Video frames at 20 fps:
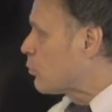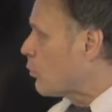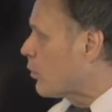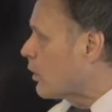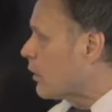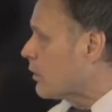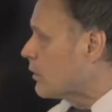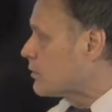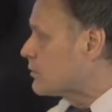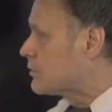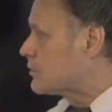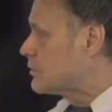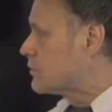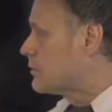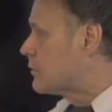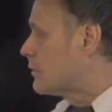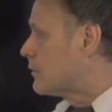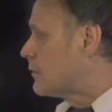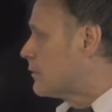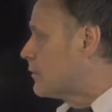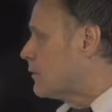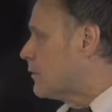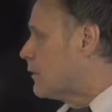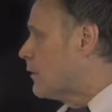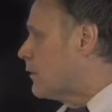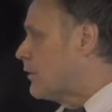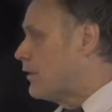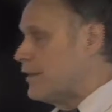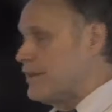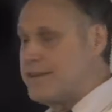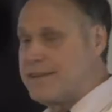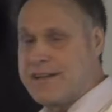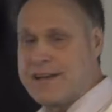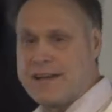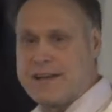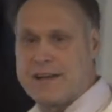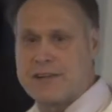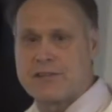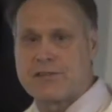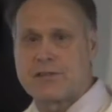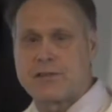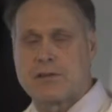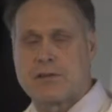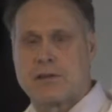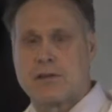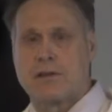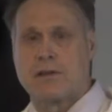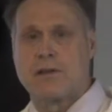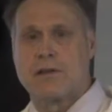worse, the disc